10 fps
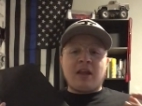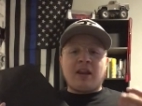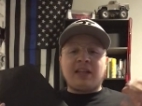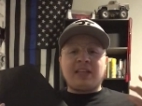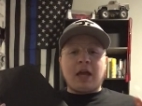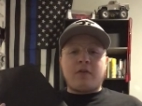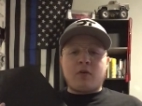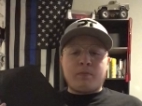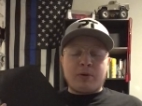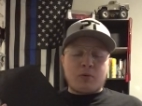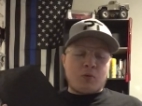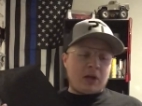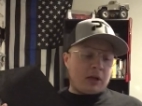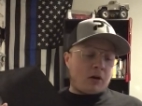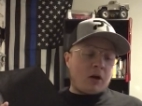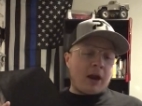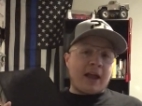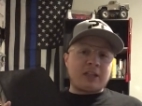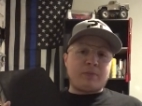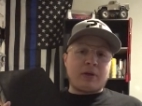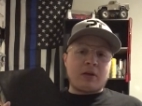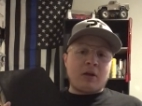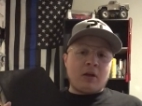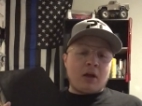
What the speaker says: that has ever been written or has been